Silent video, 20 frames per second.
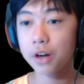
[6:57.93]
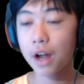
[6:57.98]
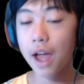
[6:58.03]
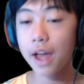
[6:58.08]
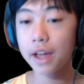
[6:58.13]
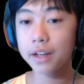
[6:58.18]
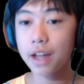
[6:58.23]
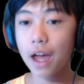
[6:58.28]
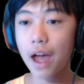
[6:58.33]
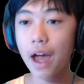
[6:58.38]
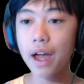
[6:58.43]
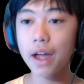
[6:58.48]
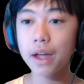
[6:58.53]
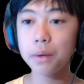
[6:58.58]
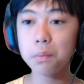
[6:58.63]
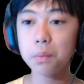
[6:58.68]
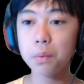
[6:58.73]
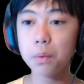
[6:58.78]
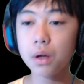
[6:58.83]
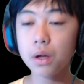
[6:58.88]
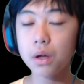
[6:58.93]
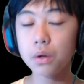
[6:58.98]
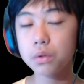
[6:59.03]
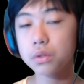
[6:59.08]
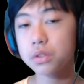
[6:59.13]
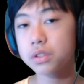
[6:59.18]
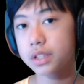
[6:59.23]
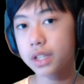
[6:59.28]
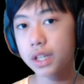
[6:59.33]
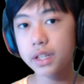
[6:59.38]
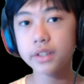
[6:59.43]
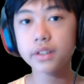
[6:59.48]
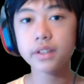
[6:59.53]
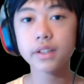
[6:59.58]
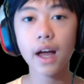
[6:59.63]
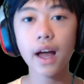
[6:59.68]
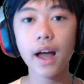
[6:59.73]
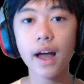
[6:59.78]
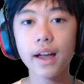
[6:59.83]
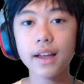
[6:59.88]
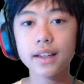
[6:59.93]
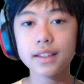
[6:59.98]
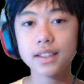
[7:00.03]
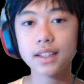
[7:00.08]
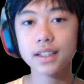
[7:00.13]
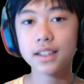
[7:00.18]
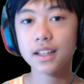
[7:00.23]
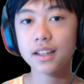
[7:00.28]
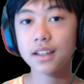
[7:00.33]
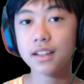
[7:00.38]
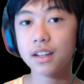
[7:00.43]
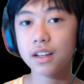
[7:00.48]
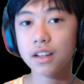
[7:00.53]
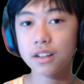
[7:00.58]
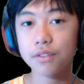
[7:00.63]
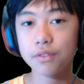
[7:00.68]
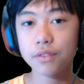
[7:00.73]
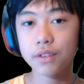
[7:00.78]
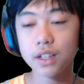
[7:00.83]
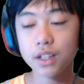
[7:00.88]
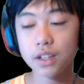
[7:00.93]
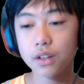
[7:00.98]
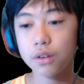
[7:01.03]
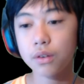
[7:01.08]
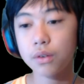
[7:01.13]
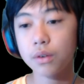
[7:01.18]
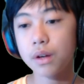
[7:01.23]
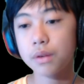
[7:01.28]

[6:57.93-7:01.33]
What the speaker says: And I will see you guys in another video.